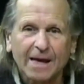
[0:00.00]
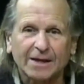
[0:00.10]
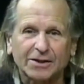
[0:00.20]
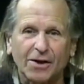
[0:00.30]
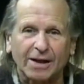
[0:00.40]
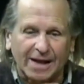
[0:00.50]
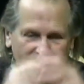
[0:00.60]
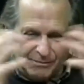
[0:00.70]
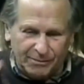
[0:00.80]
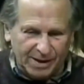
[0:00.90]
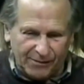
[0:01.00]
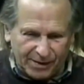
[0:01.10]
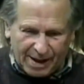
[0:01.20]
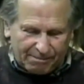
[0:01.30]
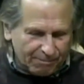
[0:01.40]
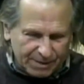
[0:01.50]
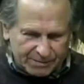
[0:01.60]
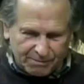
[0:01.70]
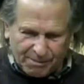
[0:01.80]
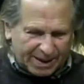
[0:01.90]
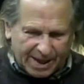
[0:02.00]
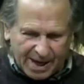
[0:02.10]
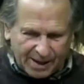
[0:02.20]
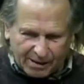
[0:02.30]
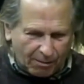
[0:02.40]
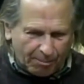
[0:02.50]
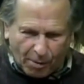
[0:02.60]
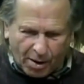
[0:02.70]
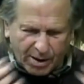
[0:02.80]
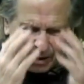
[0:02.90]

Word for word: It's not that whatever that me- mechanical book.